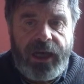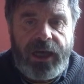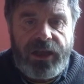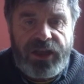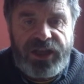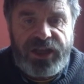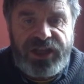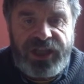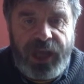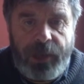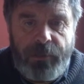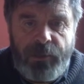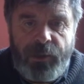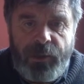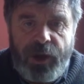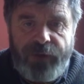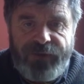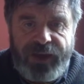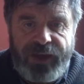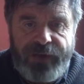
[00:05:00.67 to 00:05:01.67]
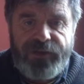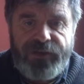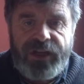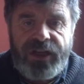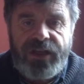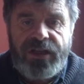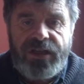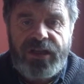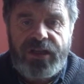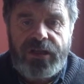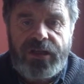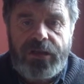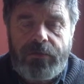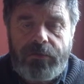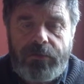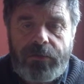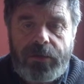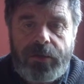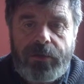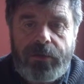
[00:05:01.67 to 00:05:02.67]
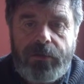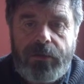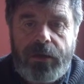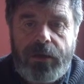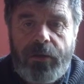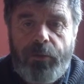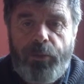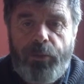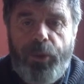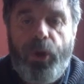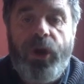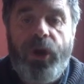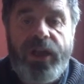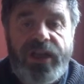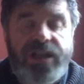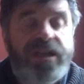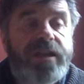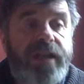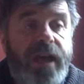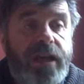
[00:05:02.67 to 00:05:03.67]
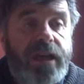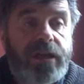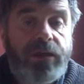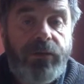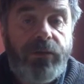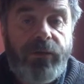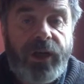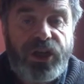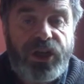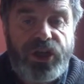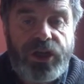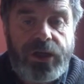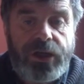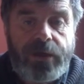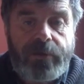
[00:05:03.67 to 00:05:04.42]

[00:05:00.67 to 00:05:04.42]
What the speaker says: the sum of evidence points in that direction.